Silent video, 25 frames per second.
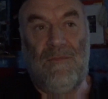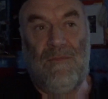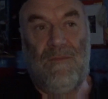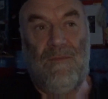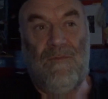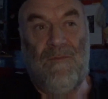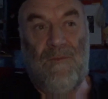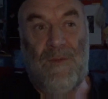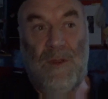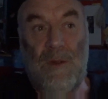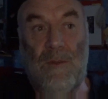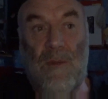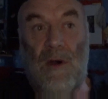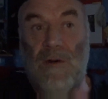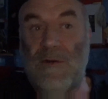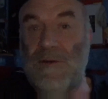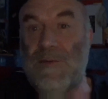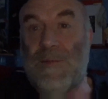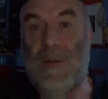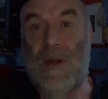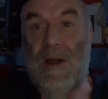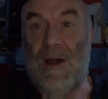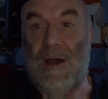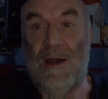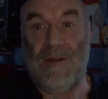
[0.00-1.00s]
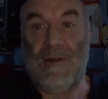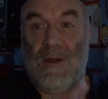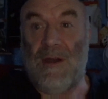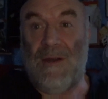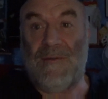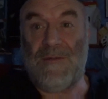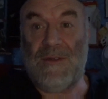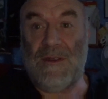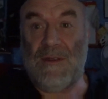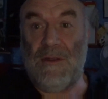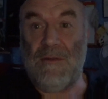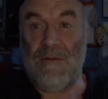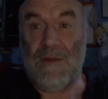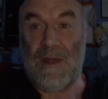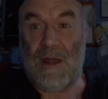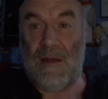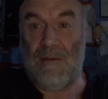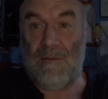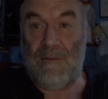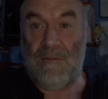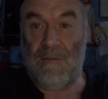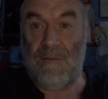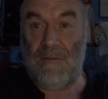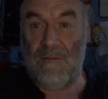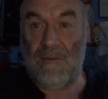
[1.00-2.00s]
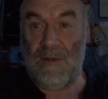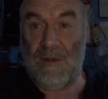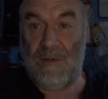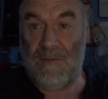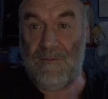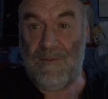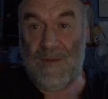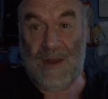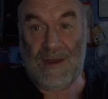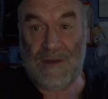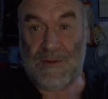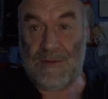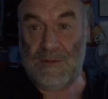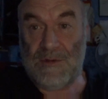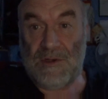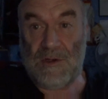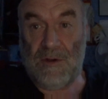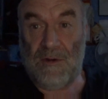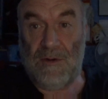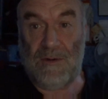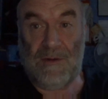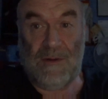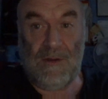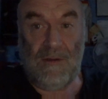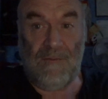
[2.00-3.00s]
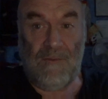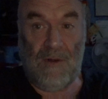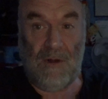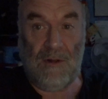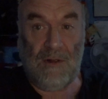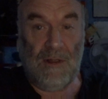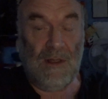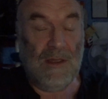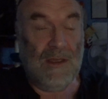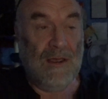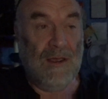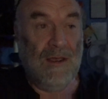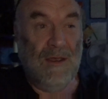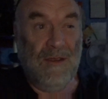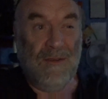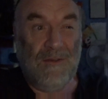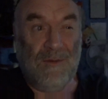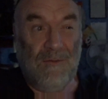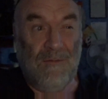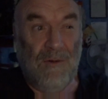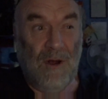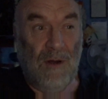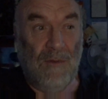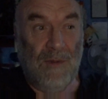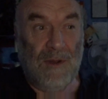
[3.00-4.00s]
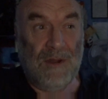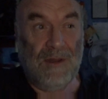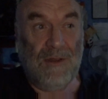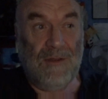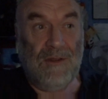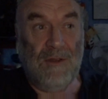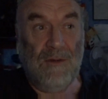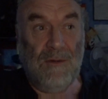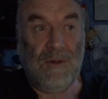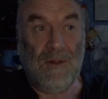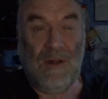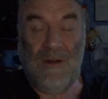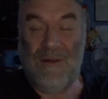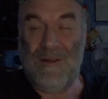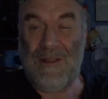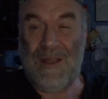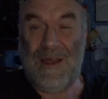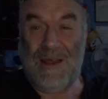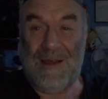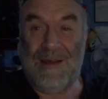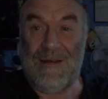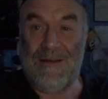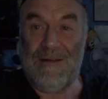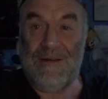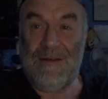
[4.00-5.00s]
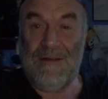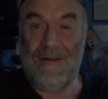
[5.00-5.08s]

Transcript: for the most part, I don't have to do that with vast majority of all. So what am I going to do with all that?